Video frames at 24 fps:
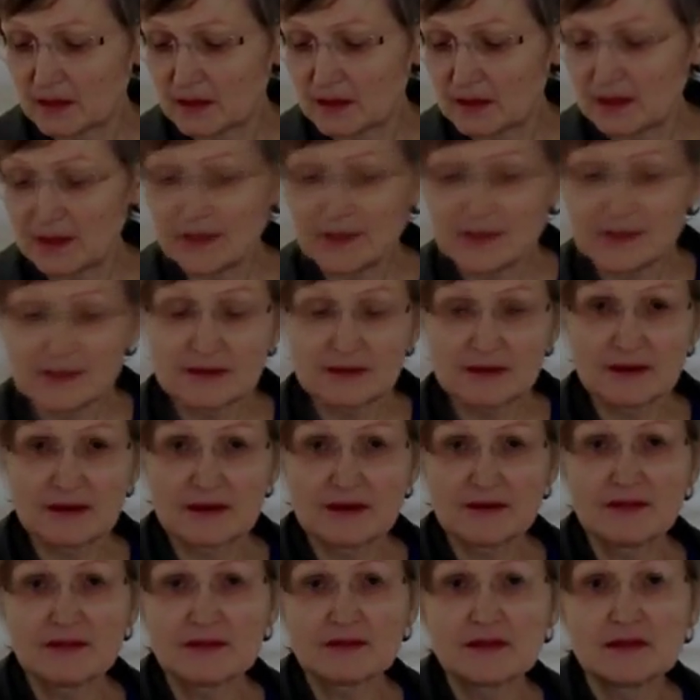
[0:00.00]
It's a
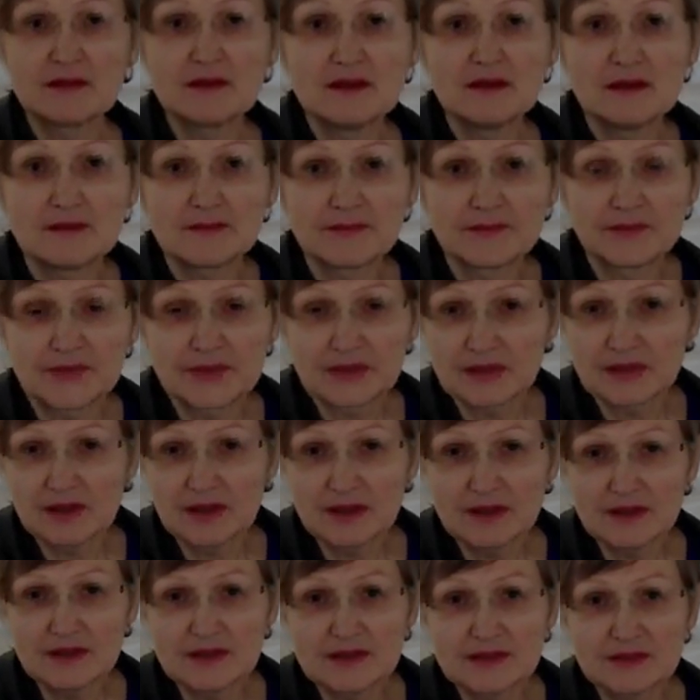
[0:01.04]
card, the Key. The
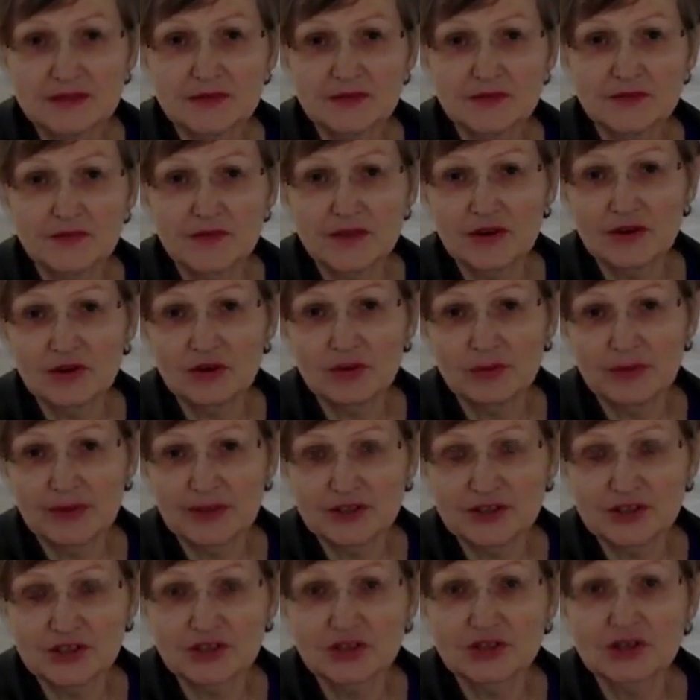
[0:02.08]
Key is a very
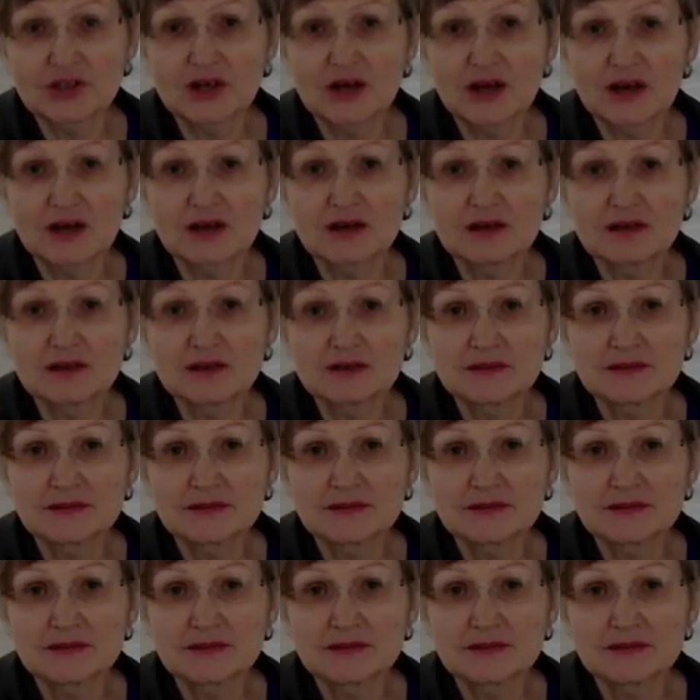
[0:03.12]
magical card,